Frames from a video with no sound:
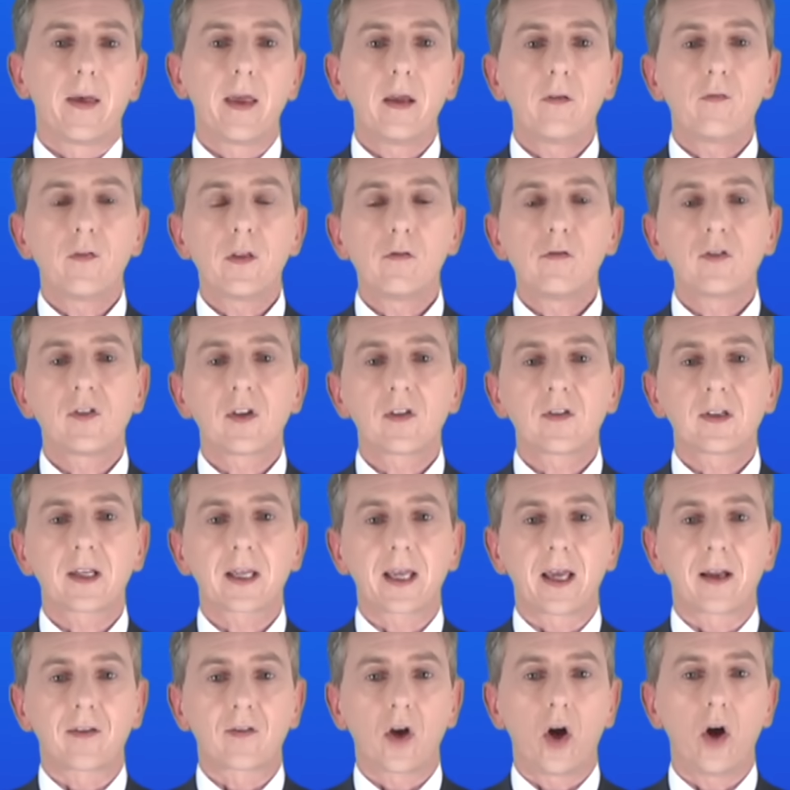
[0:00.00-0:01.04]
If the resistor
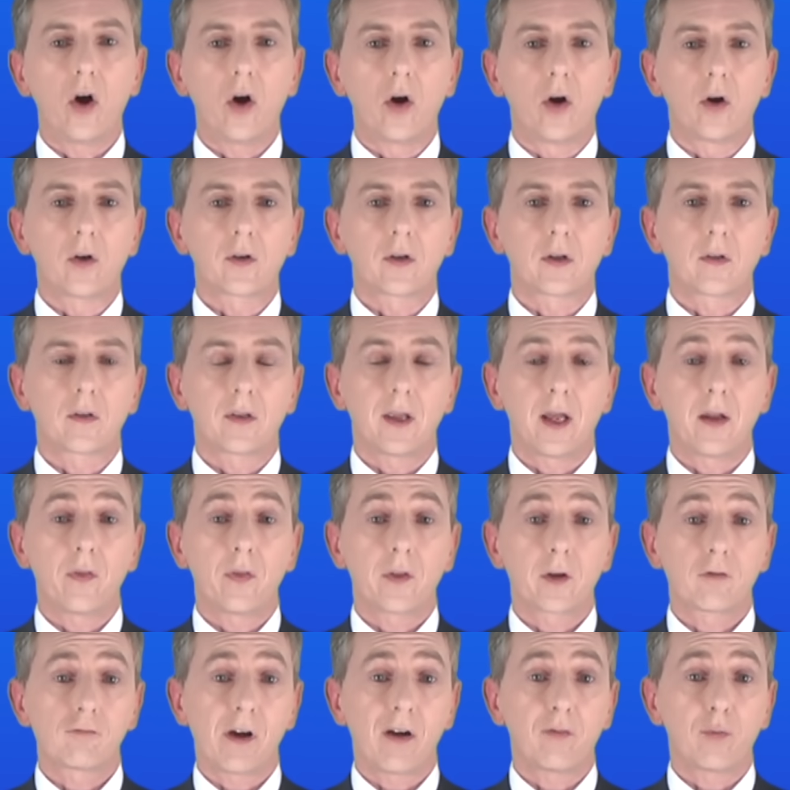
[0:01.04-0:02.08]
gets hot,
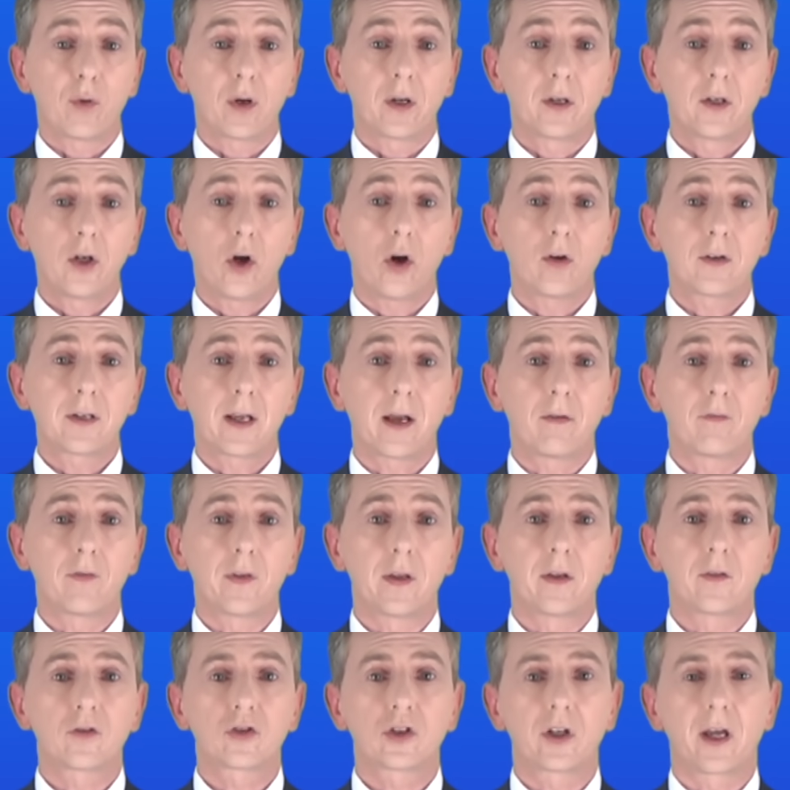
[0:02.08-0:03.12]
then the graph will not have
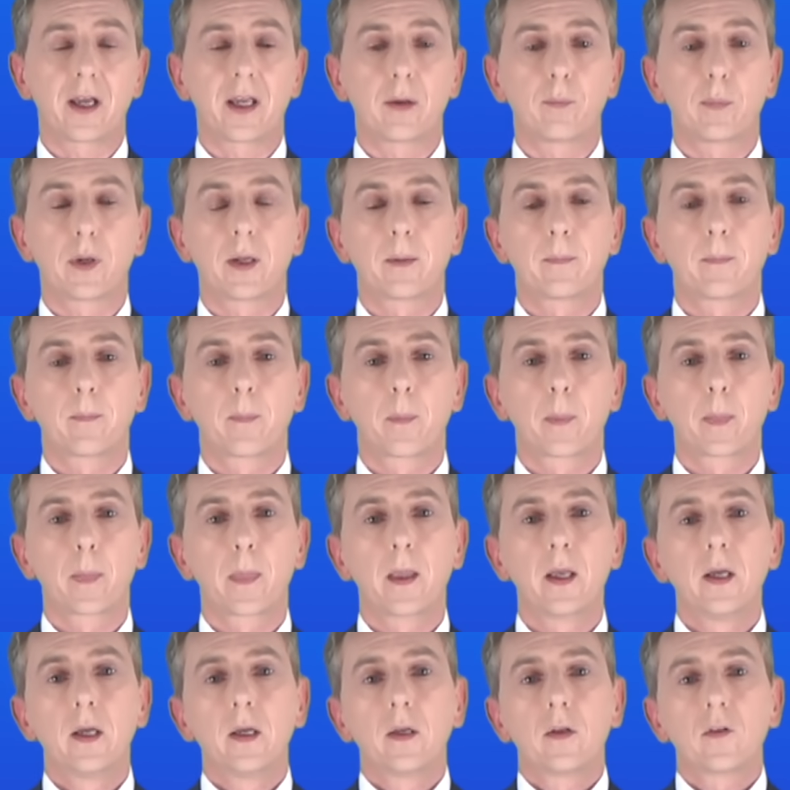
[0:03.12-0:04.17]
this shape.
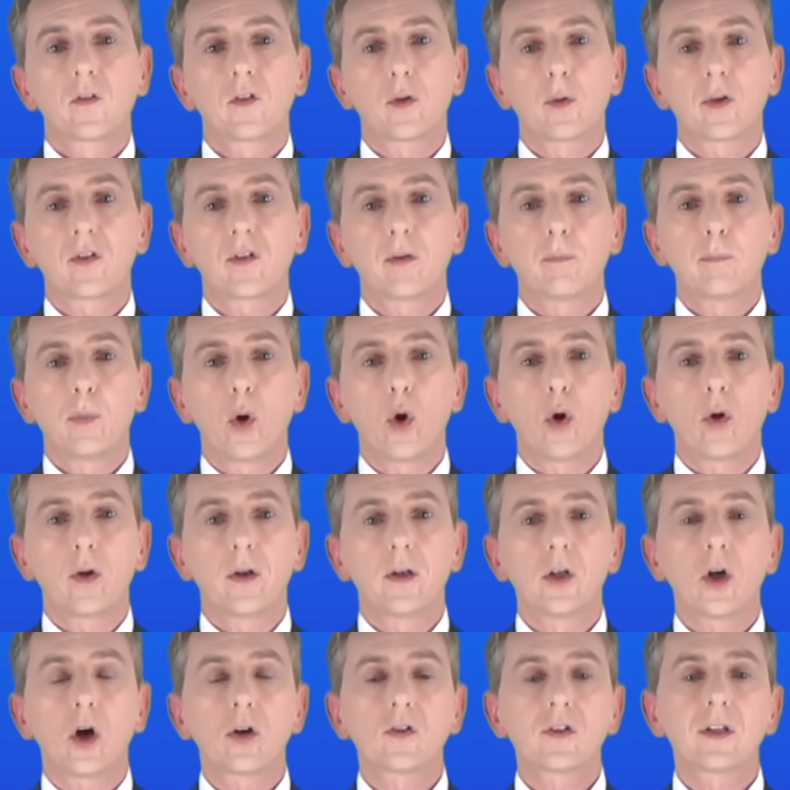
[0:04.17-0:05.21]
So it's
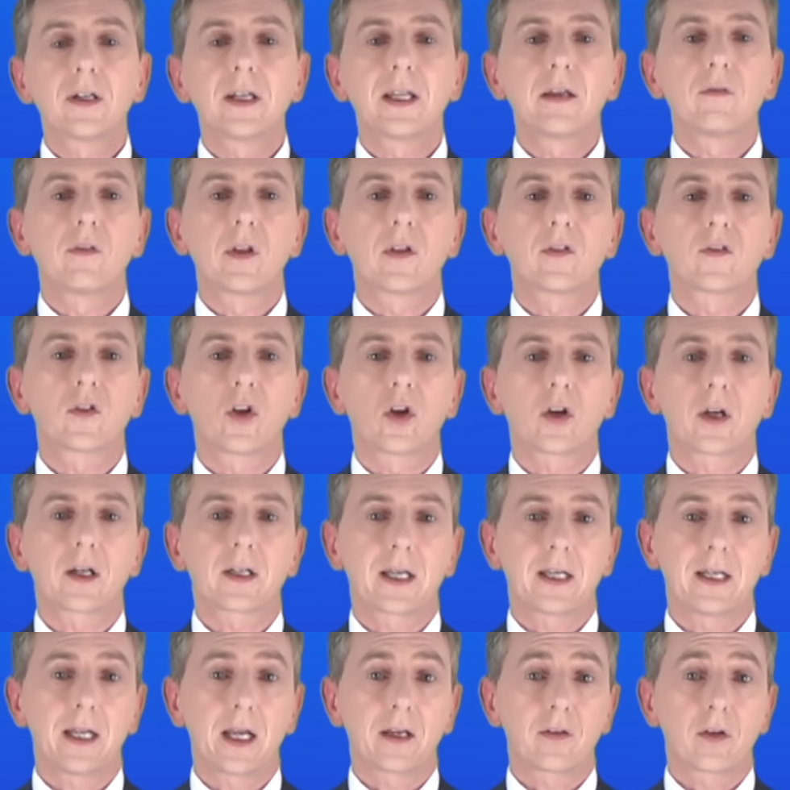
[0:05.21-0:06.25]
important not to leave this
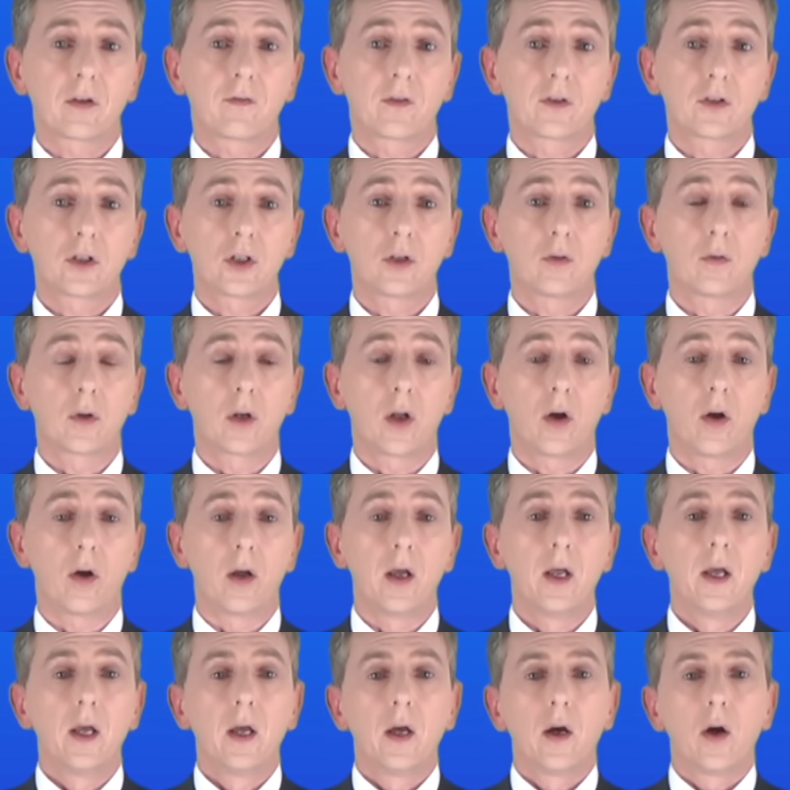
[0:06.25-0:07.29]
circuit connected for too
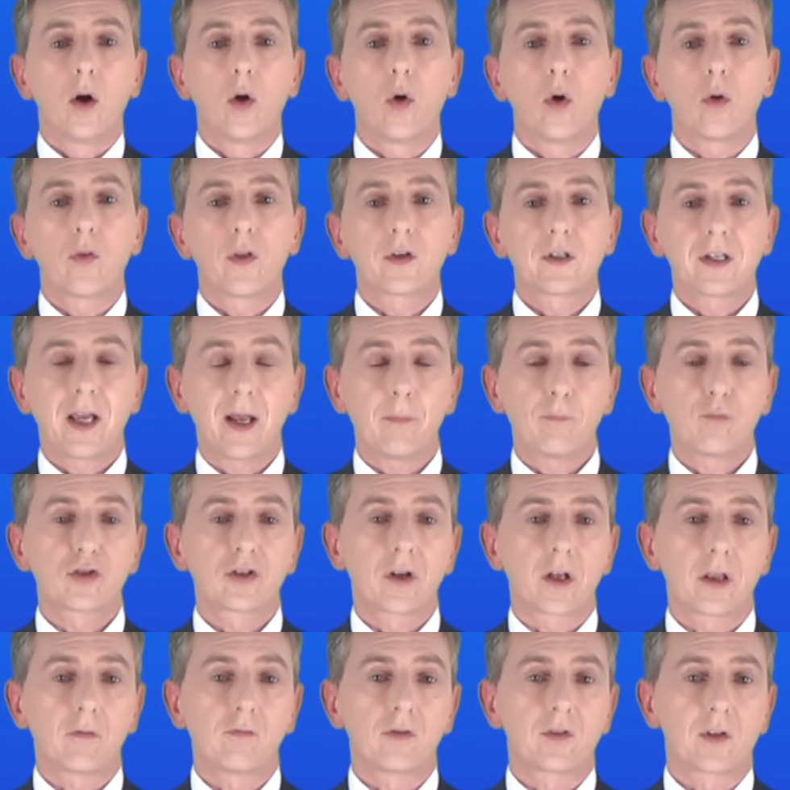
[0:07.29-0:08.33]
long, or the
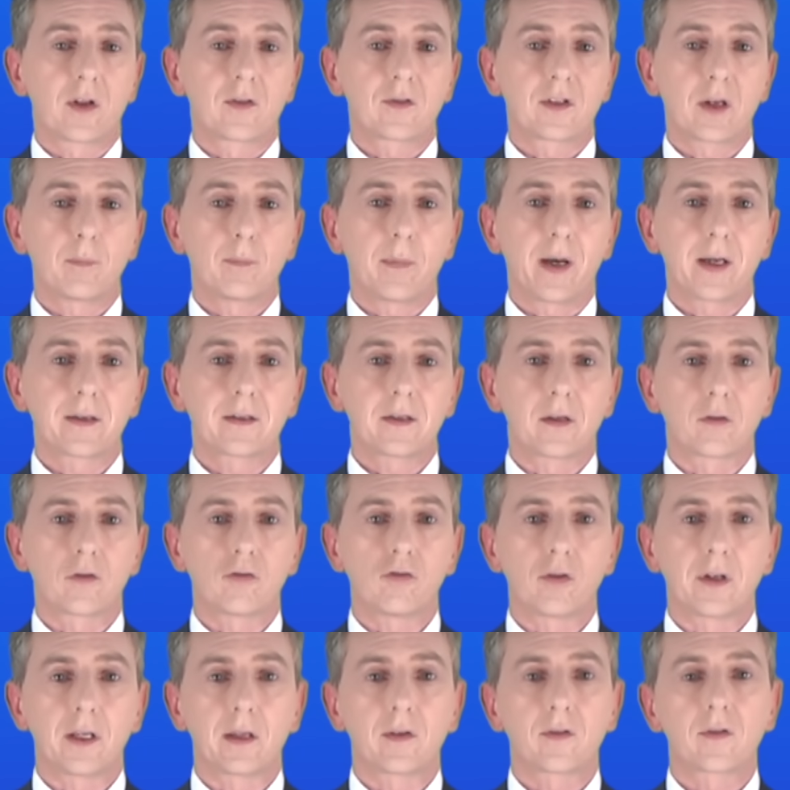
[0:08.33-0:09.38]
temperature of the resistor might
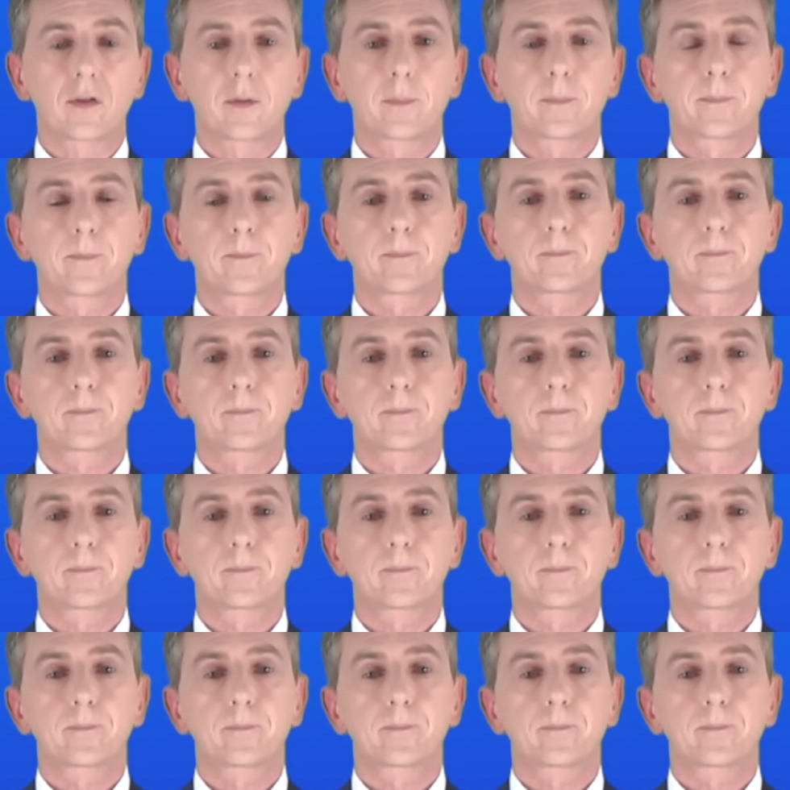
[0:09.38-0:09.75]
increase.